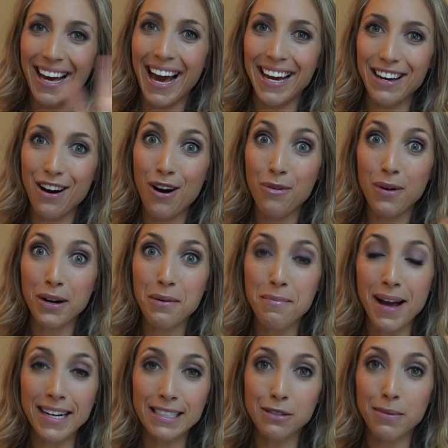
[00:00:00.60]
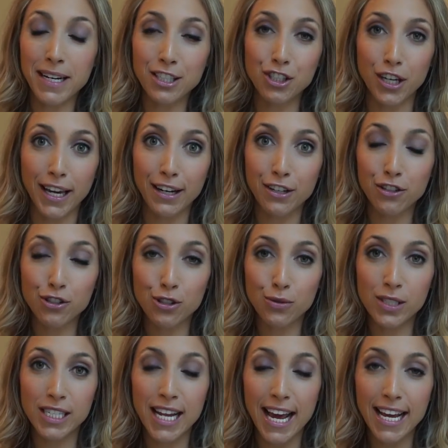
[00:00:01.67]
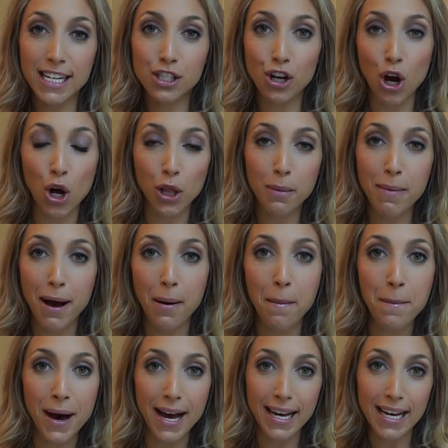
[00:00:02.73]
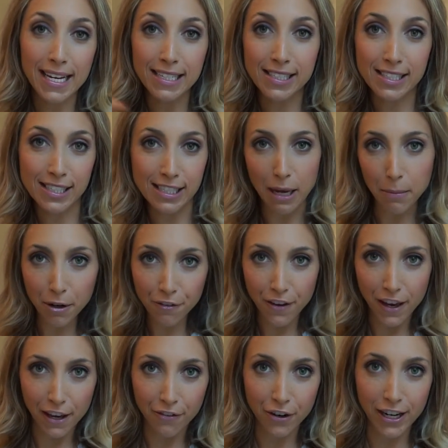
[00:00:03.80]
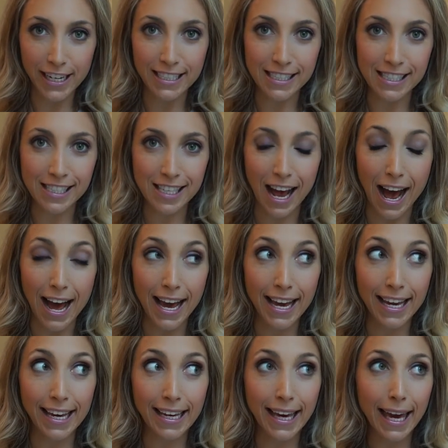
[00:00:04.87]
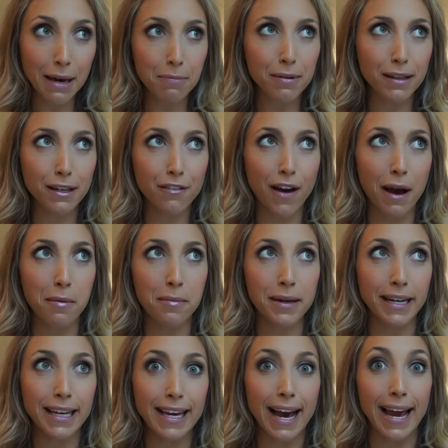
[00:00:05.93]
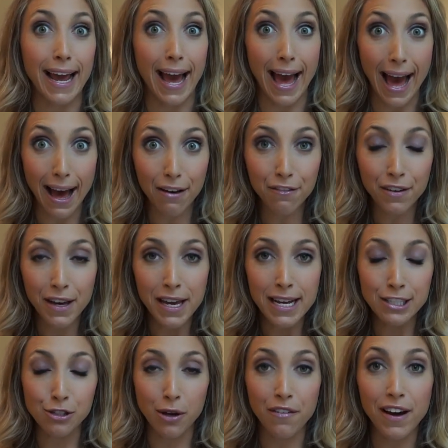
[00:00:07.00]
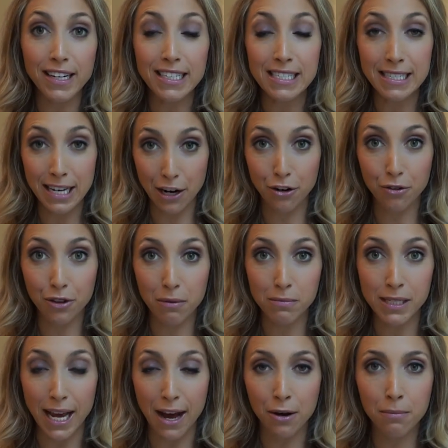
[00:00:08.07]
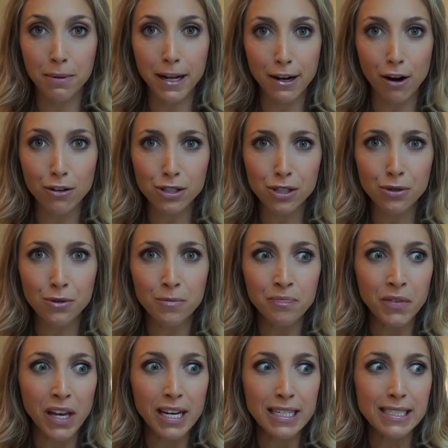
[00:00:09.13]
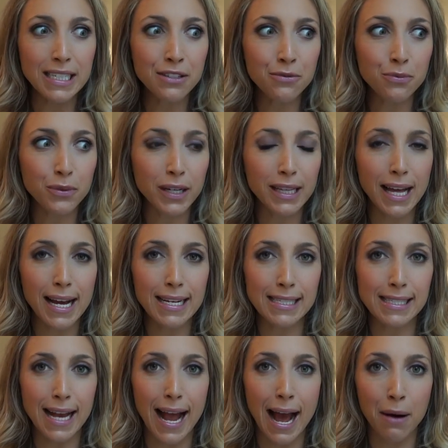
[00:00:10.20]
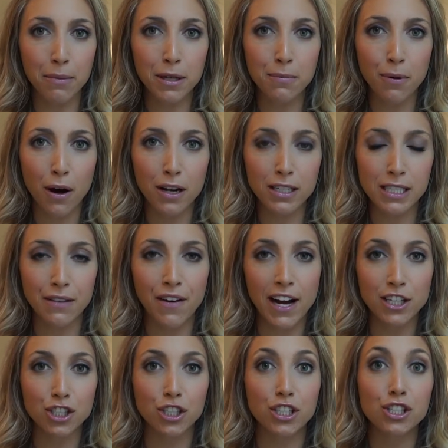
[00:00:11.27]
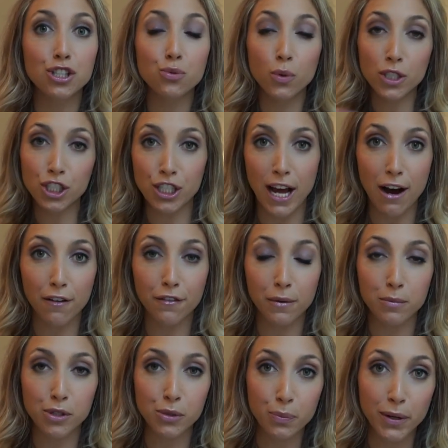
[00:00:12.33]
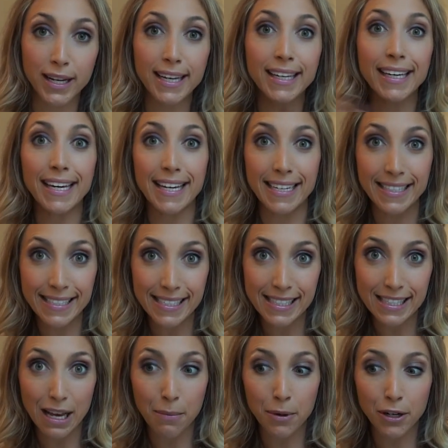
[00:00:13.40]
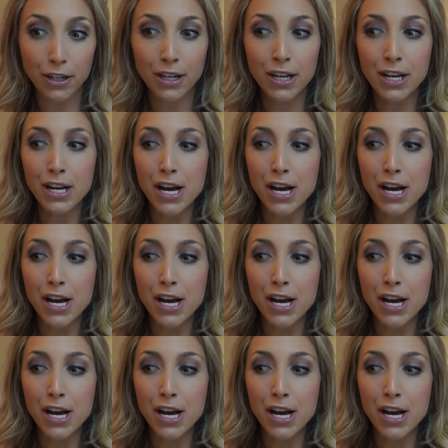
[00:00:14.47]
Hey y'all, welcome back to my channel. So today it's all about my summer favorites. I can't believe how many I have, so I've had to narrow them down, but I also didn't realize how many products I've actually switched out from spring into summer.